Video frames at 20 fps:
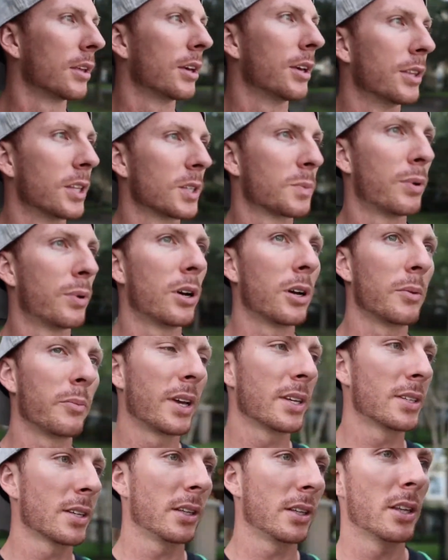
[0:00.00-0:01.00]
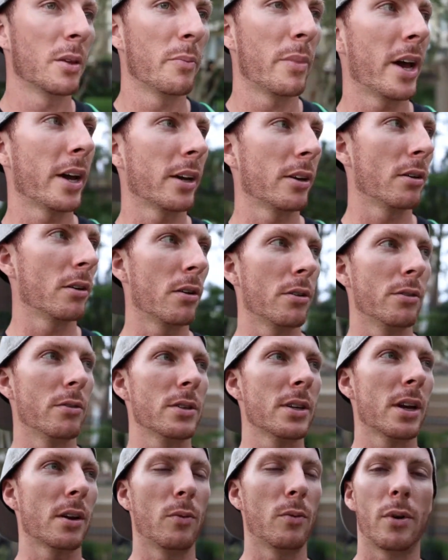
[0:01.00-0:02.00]
And this pond basically in the backyard.
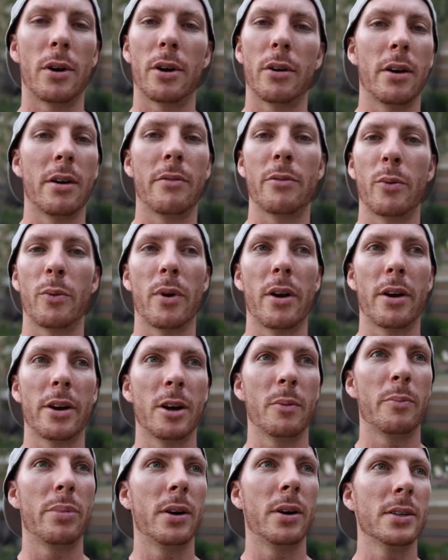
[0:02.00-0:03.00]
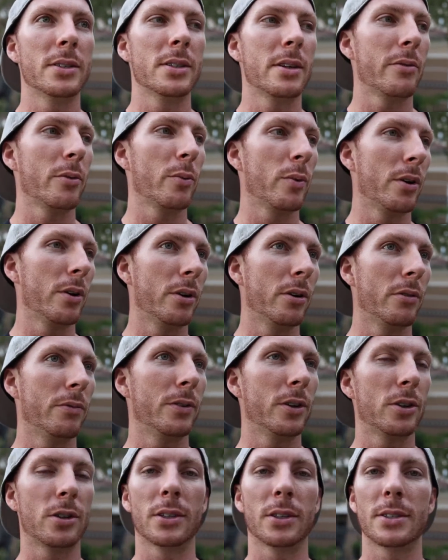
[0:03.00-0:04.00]
There's like water everywhere out here, ponds everywhere, no
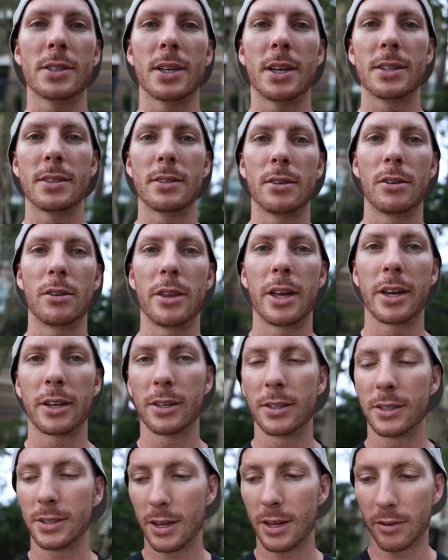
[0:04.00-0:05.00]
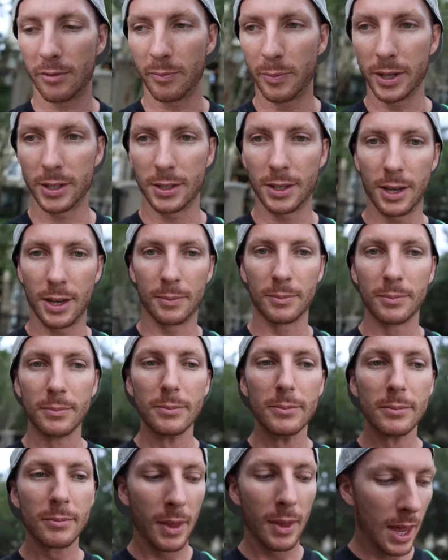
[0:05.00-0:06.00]
fishing signs and all that good stuff. But uh,
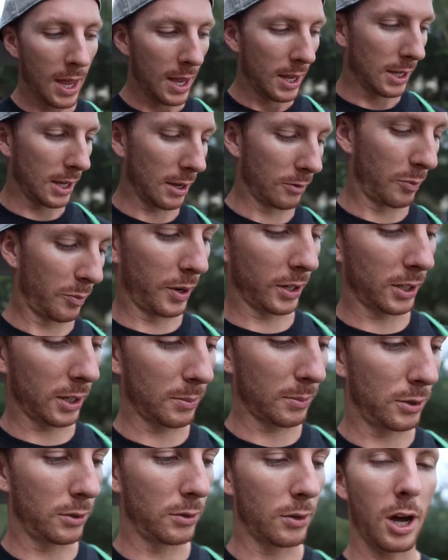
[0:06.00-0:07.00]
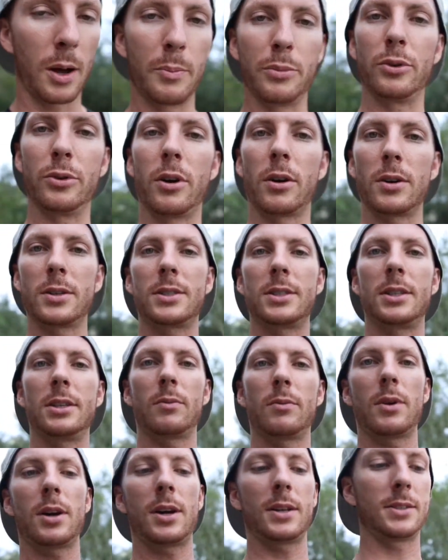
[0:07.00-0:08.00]
yeah, we picked up two Abu
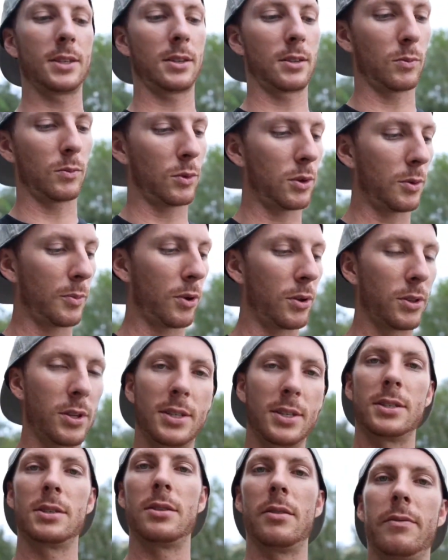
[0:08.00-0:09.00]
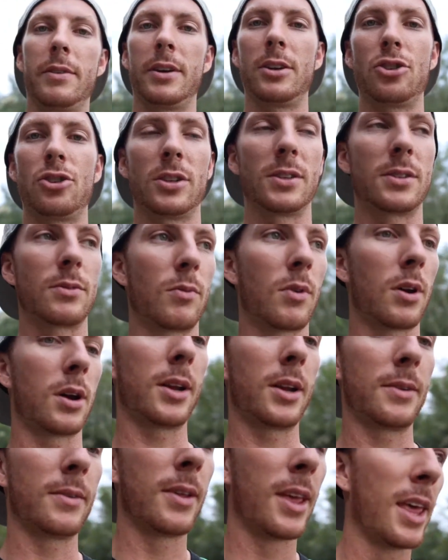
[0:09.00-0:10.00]
Garcia rods at the Walmart. This is the Vengeance
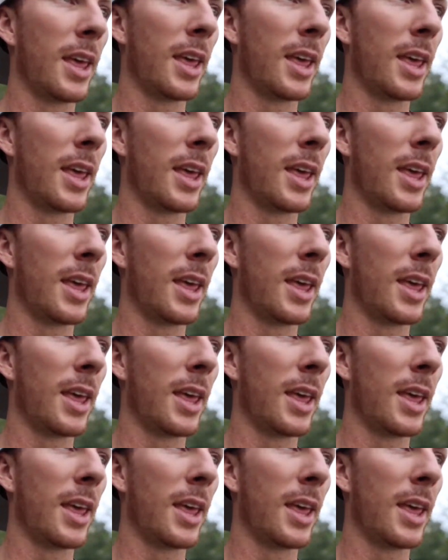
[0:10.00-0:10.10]
rod.